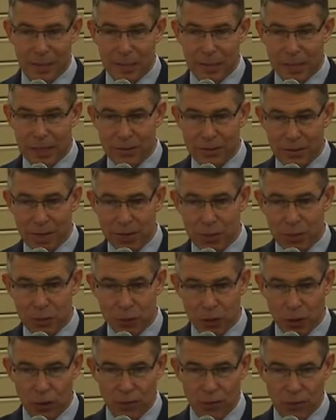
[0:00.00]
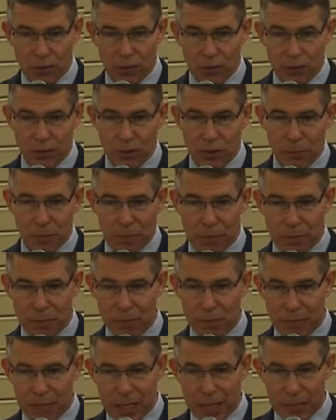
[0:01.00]
As I observed you, you
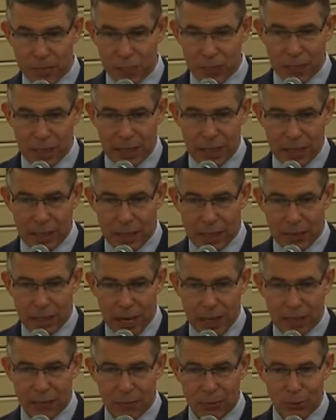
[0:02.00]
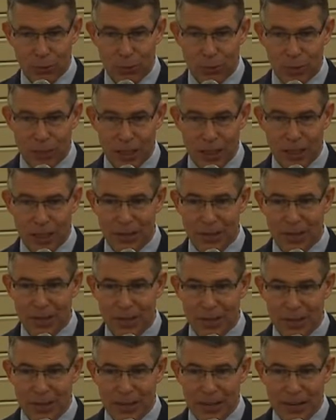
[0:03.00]
mentored me as we interacted with one
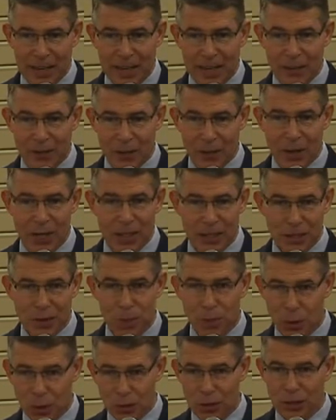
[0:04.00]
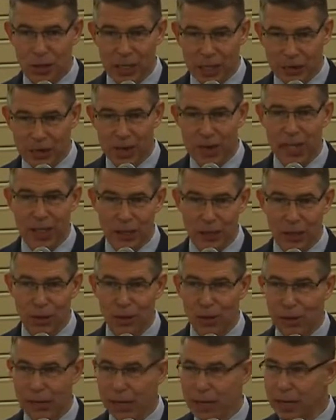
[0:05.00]
another, and so I just personally thank
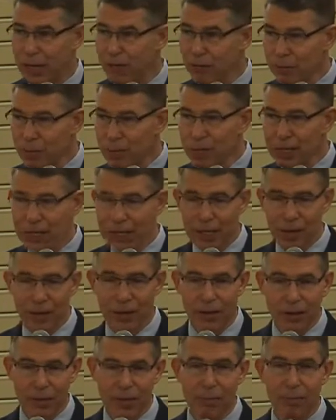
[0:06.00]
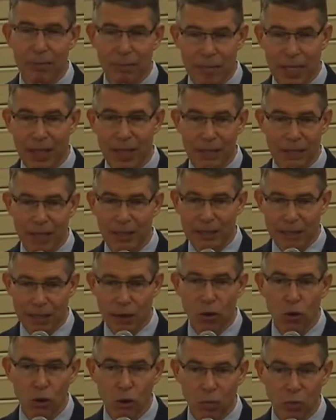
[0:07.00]
you, and everybody here in
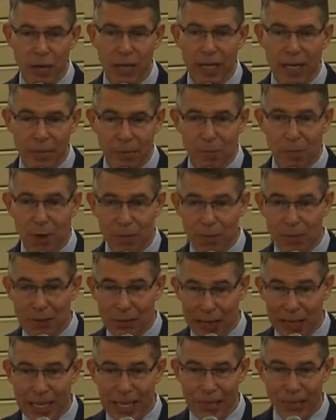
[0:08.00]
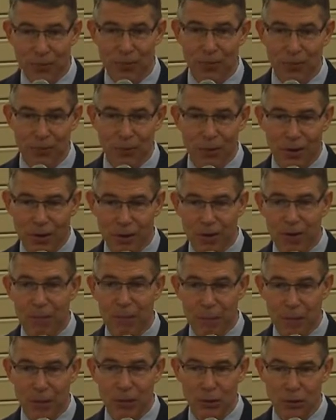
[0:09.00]
their own way could probably thank you for
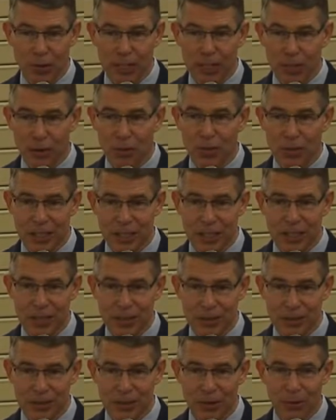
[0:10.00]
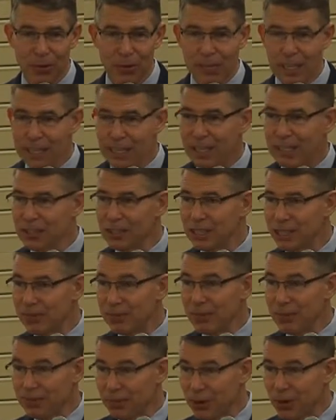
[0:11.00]
your mentoring over the years. So let's
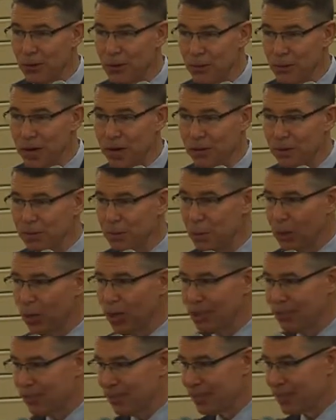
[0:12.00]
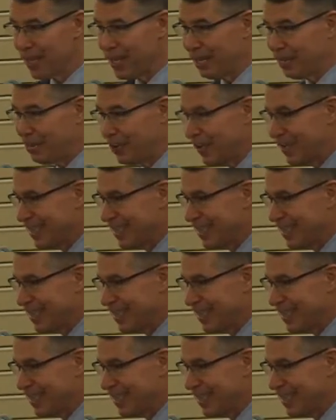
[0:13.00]
give the first round of applause for Ted,